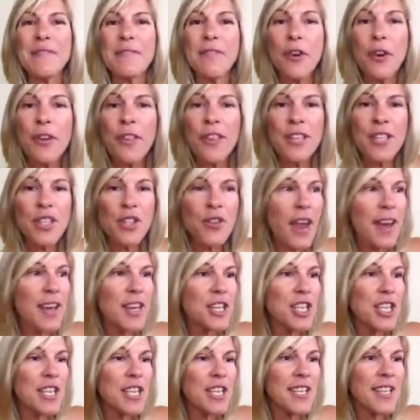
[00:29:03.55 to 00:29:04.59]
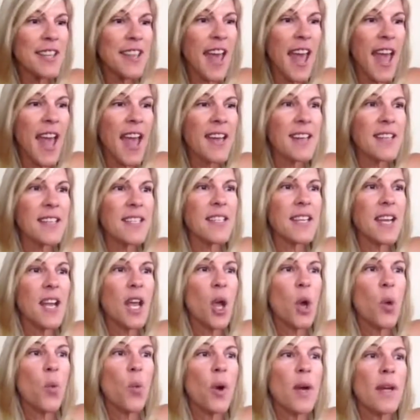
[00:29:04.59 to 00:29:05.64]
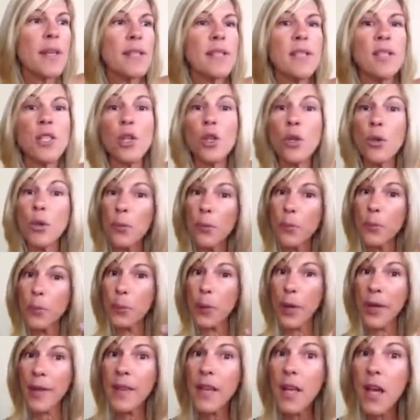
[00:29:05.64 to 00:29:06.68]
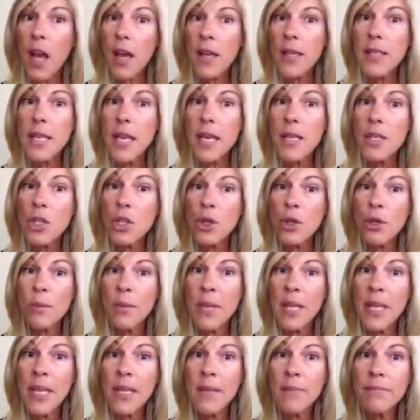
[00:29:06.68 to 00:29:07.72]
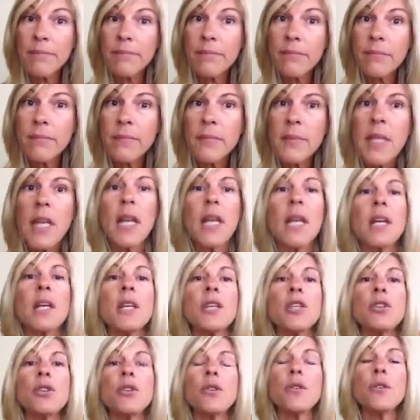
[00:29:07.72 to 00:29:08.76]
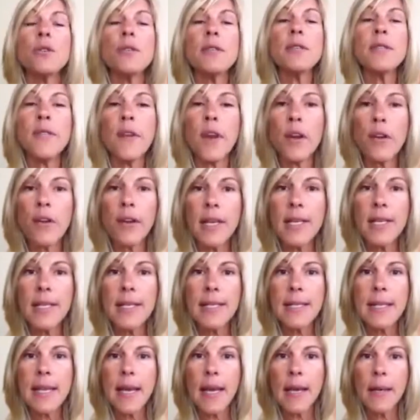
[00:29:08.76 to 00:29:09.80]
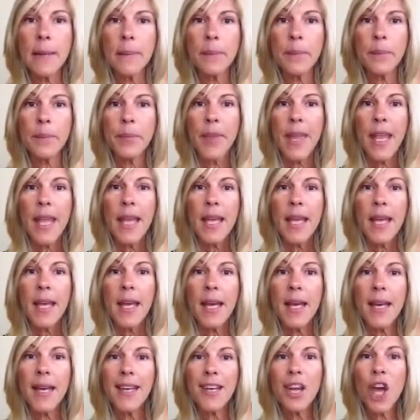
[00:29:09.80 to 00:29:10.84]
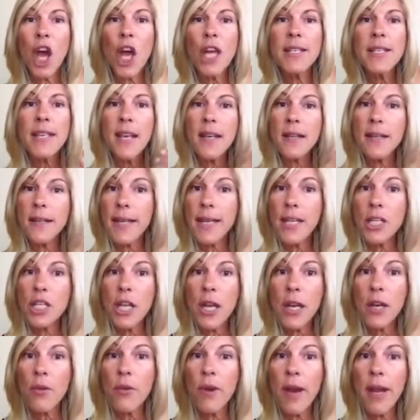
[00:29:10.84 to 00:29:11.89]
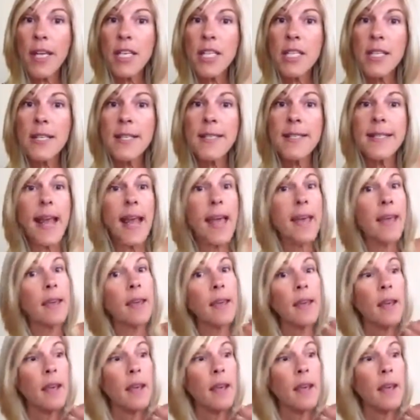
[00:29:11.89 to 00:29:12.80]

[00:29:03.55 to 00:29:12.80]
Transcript: further strategy to that was to bring the content to me, to use various content lead generators like